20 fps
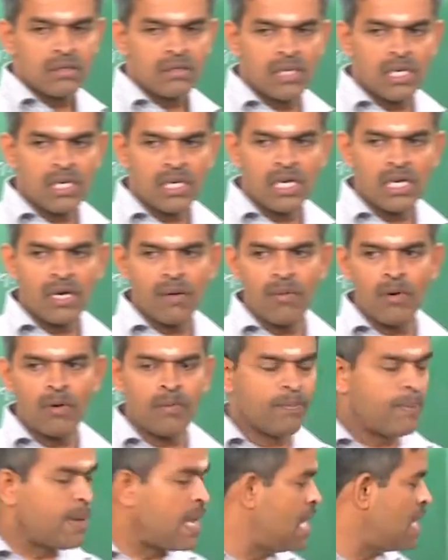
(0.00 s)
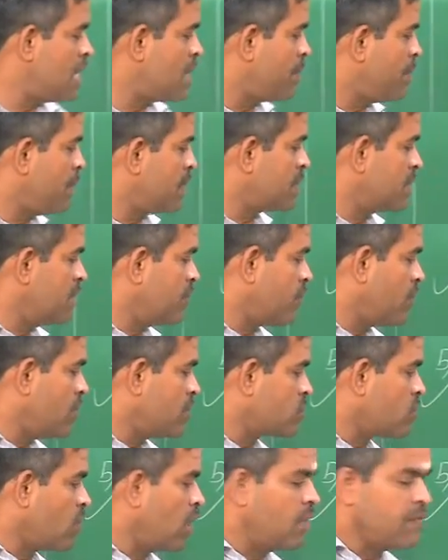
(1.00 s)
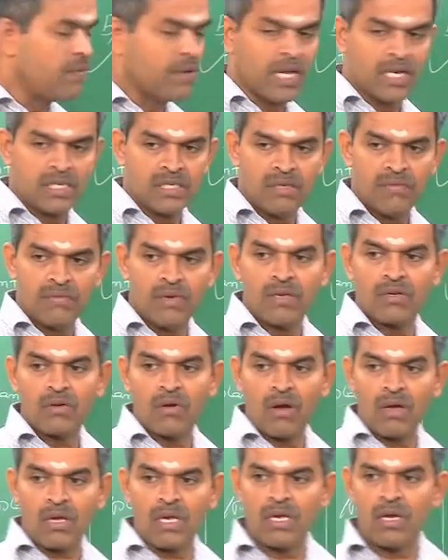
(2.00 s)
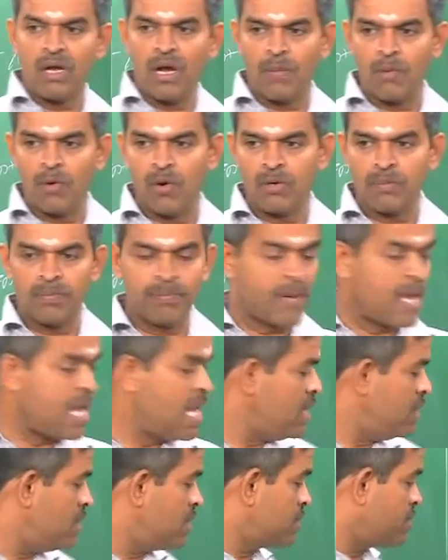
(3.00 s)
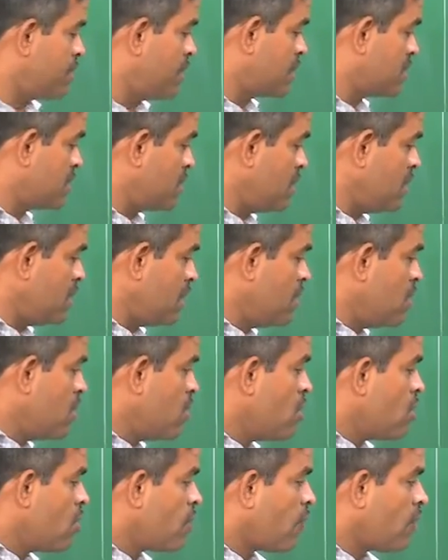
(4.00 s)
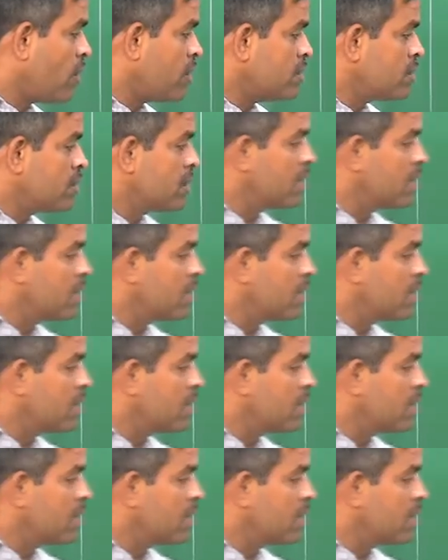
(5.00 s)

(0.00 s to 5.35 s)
thinking about paying a person for his qualification, we are talking about paying this person for his